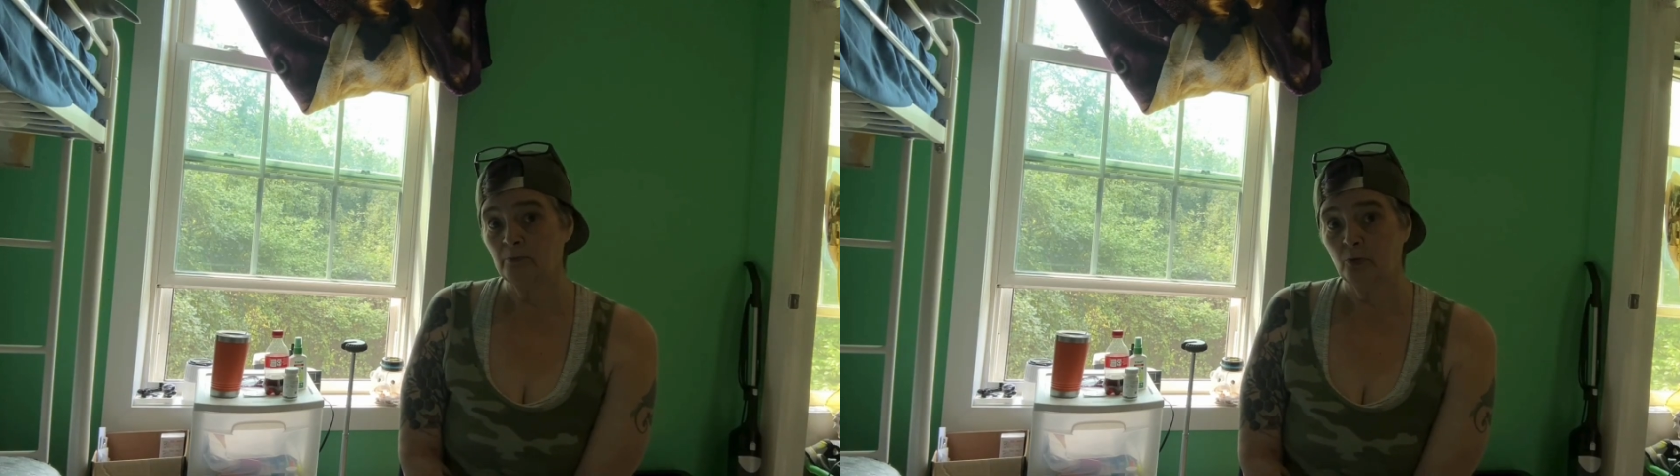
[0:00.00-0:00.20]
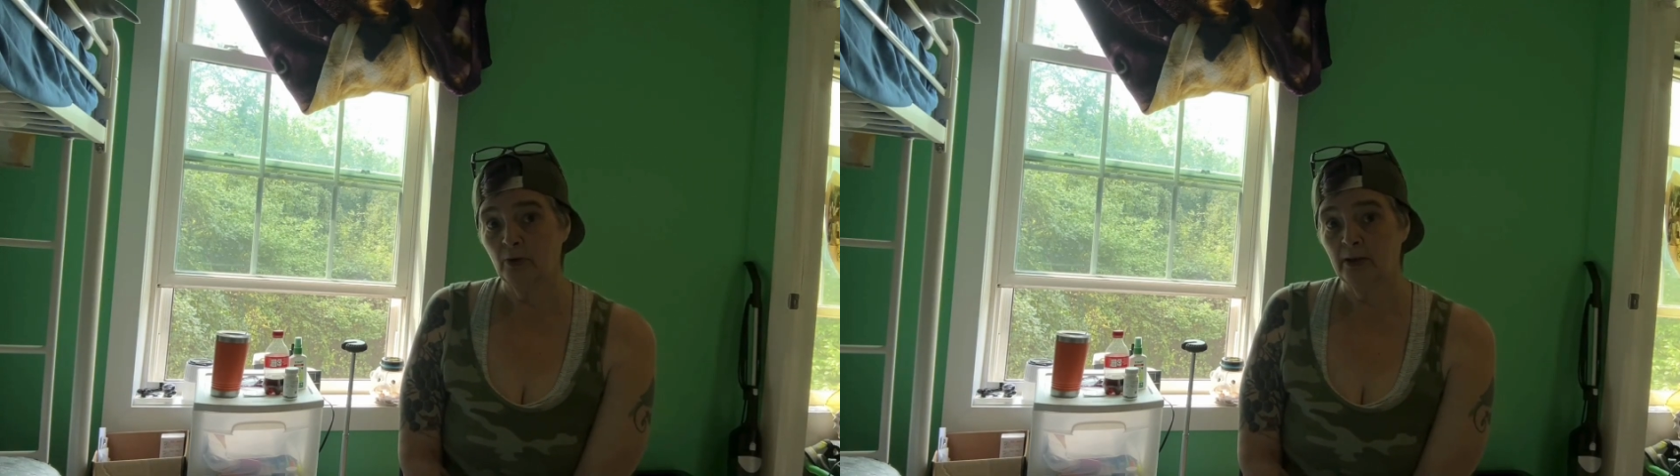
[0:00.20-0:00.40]

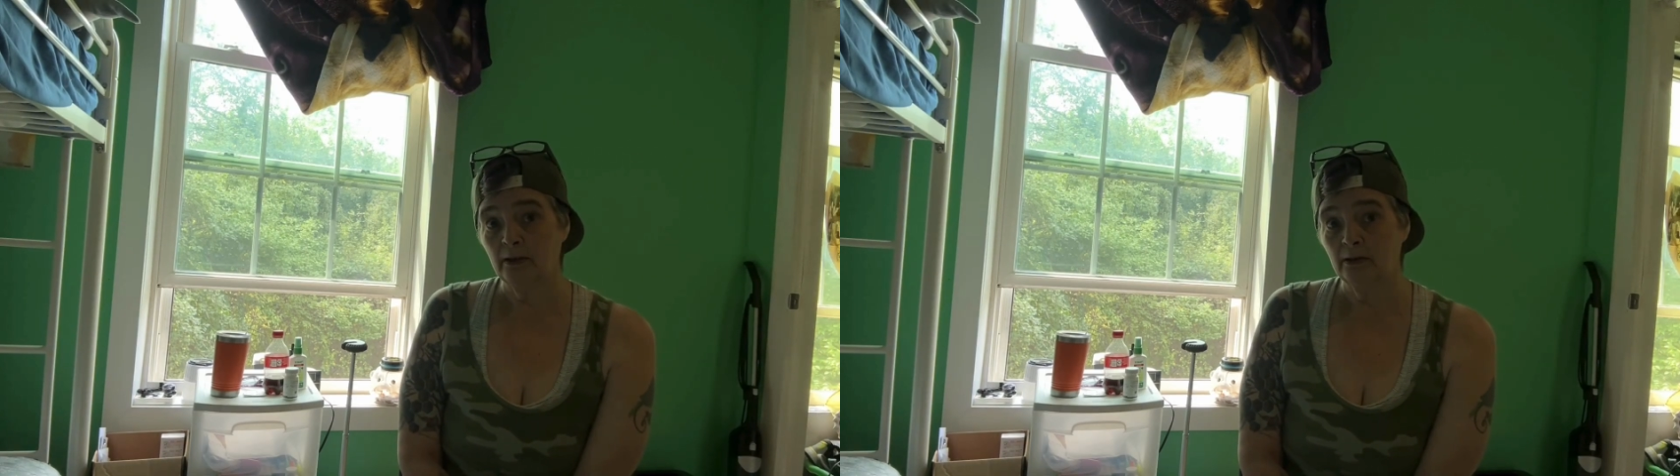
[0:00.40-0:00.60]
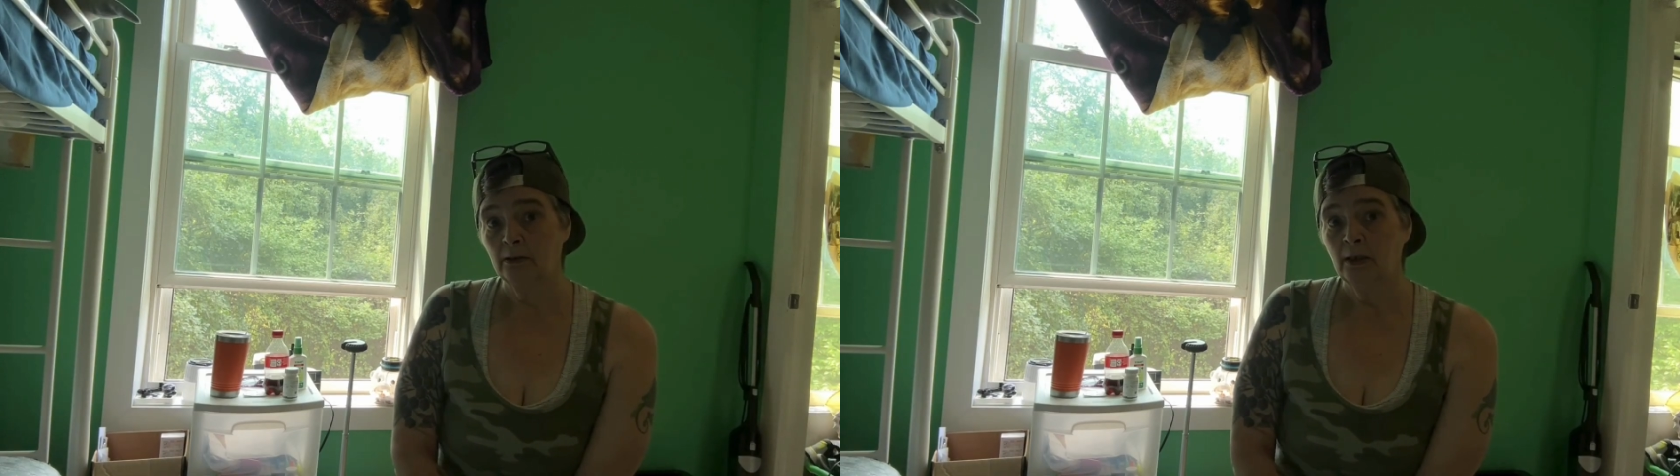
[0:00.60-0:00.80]
point.
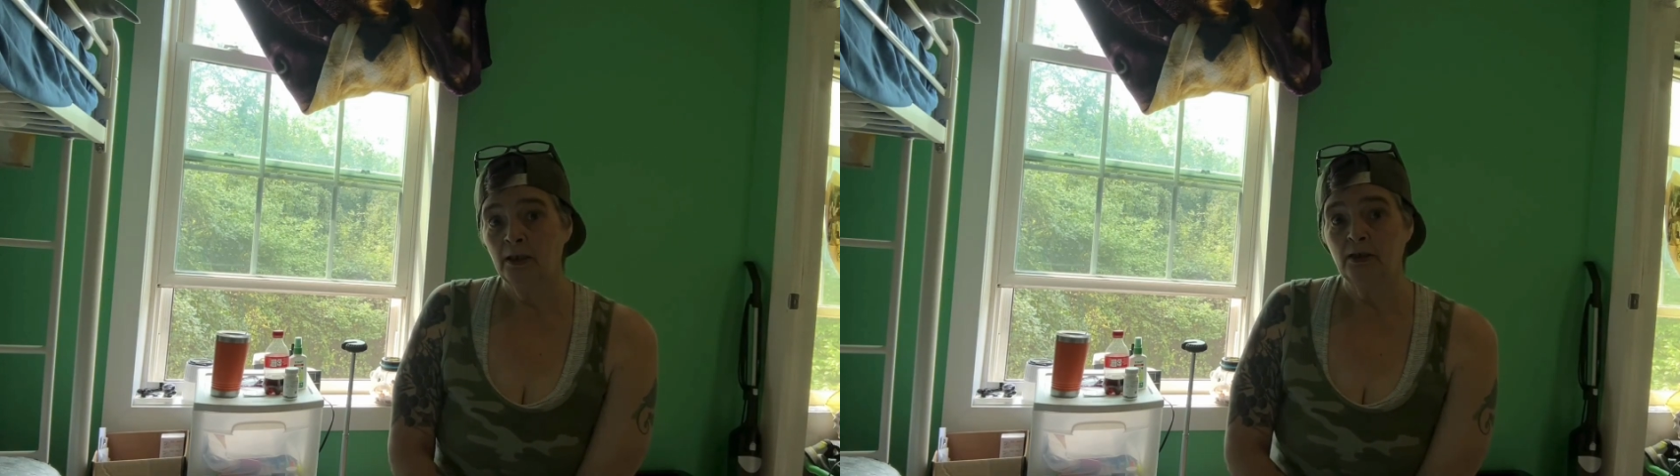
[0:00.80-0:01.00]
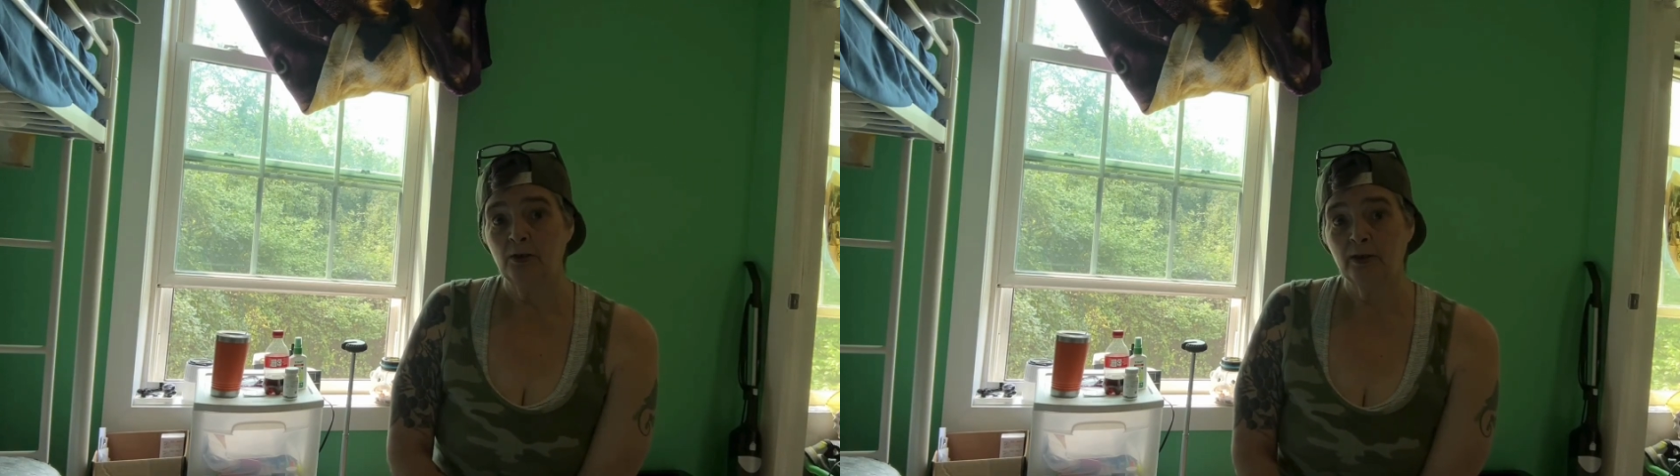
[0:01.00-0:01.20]

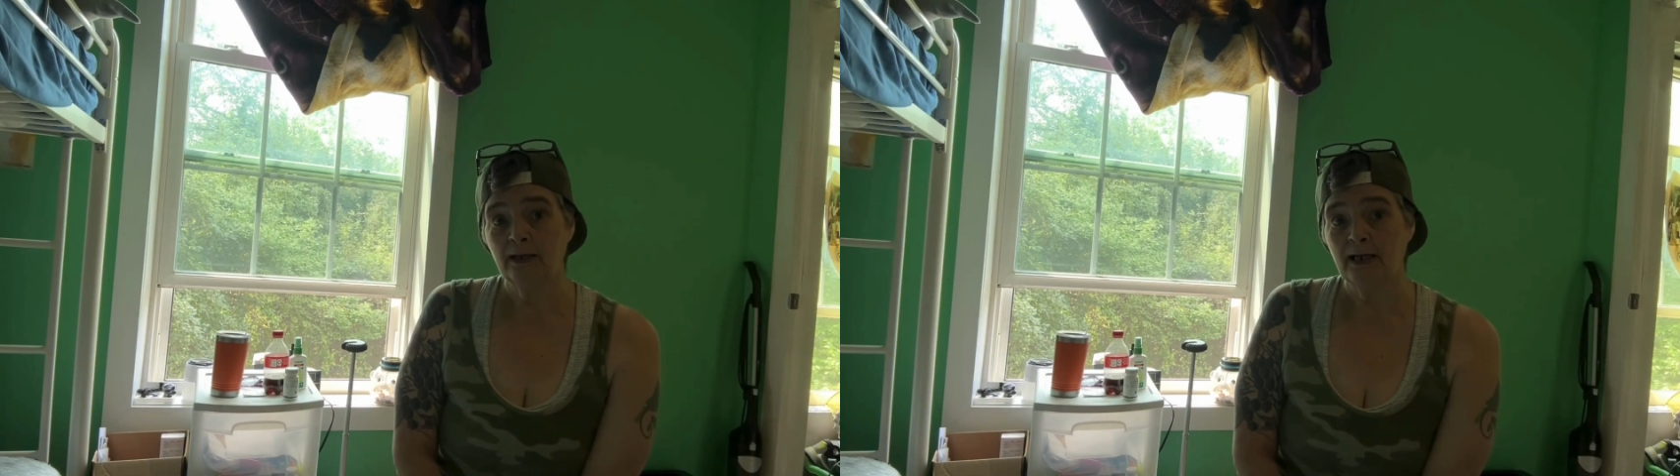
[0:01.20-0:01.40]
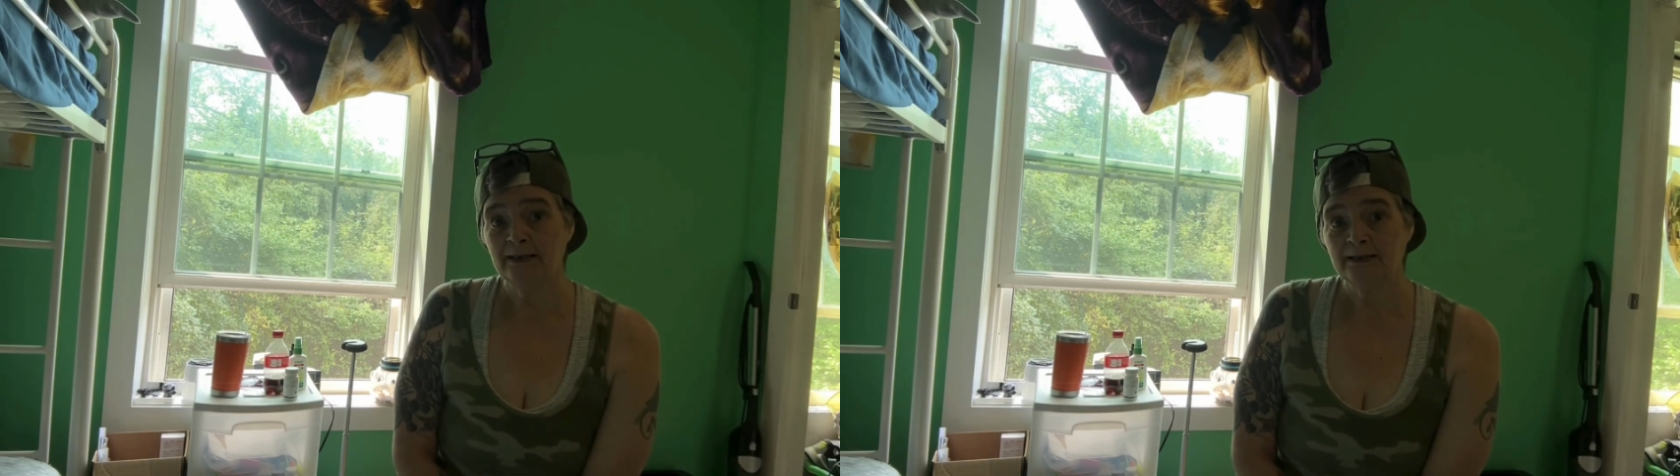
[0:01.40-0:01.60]
You can
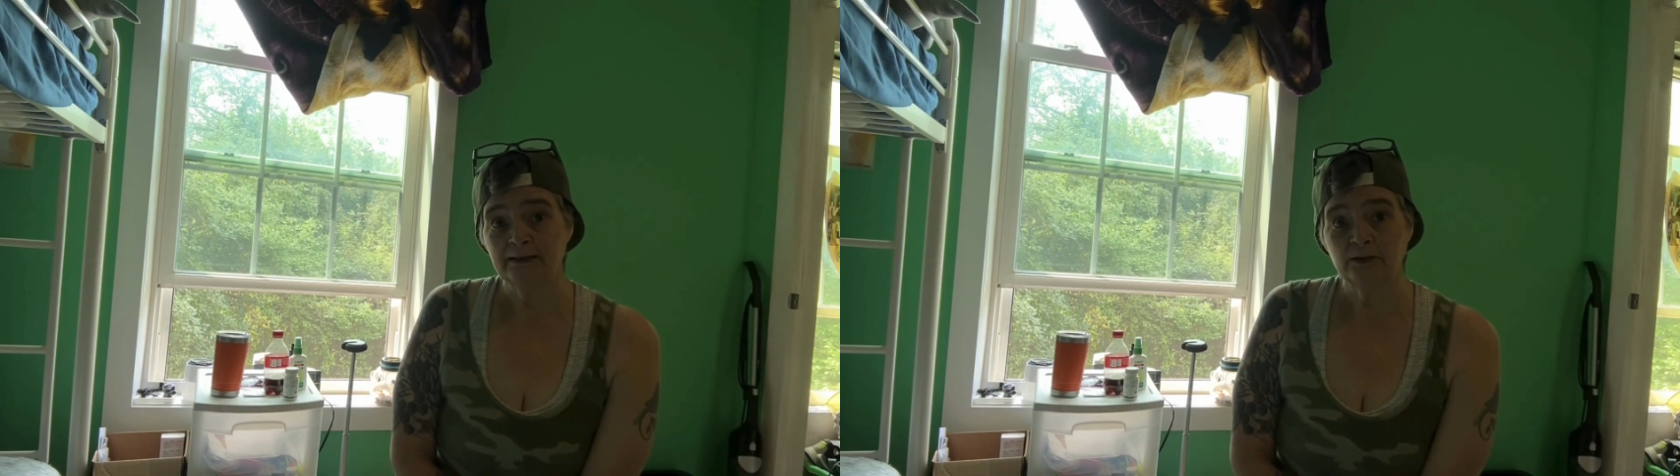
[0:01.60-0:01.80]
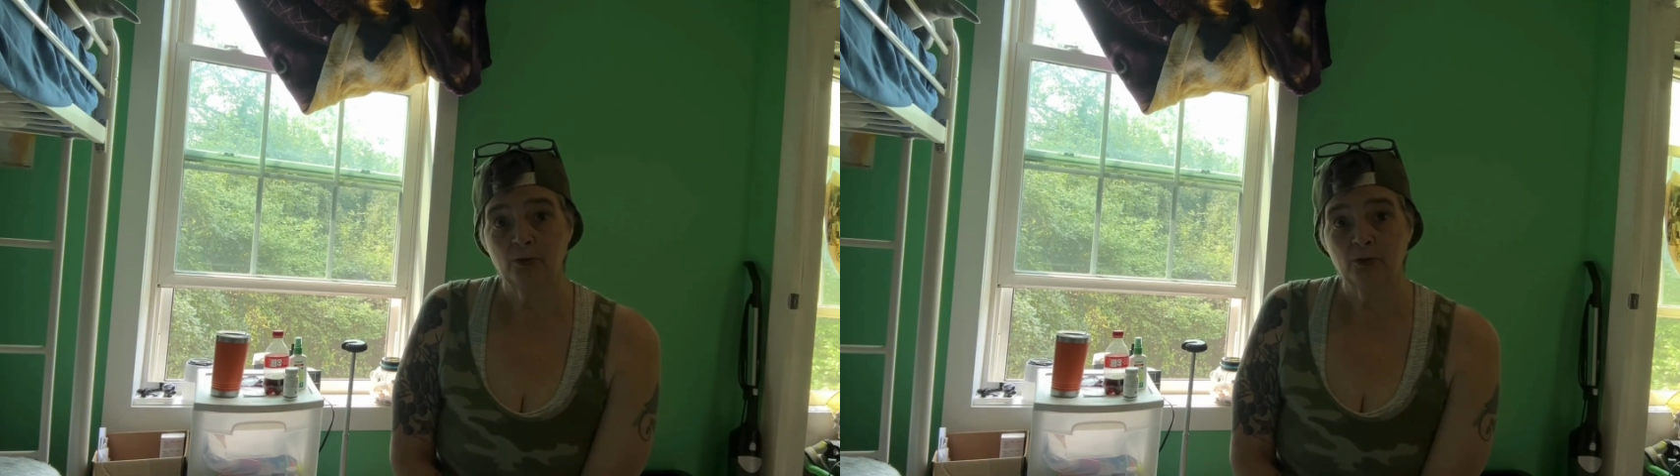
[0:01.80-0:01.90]
ask it to